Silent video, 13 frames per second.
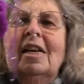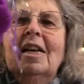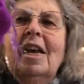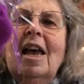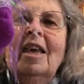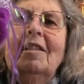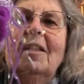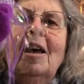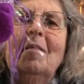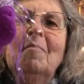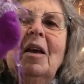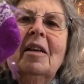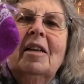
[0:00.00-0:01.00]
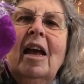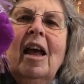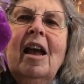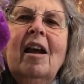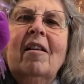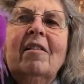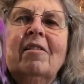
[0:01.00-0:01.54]
And that made
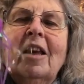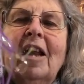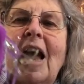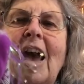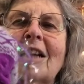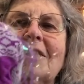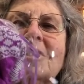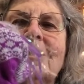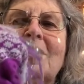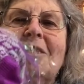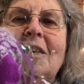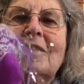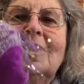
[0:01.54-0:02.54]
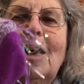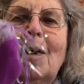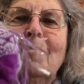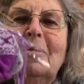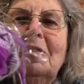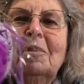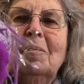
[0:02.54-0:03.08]
hair that actually just
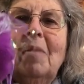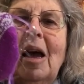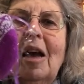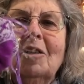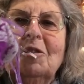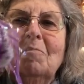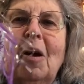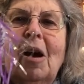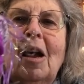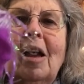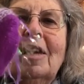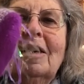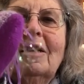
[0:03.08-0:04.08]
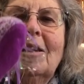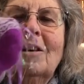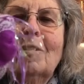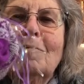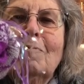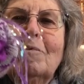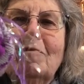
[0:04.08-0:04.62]
happens to match my
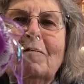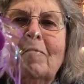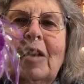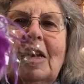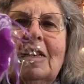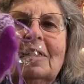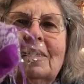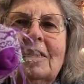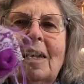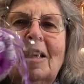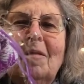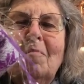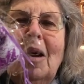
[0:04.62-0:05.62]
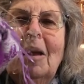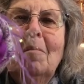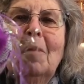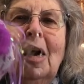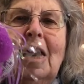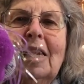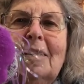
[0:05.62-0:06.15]
colorful face and my
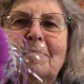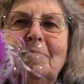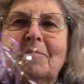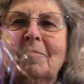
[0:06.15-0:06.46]
body.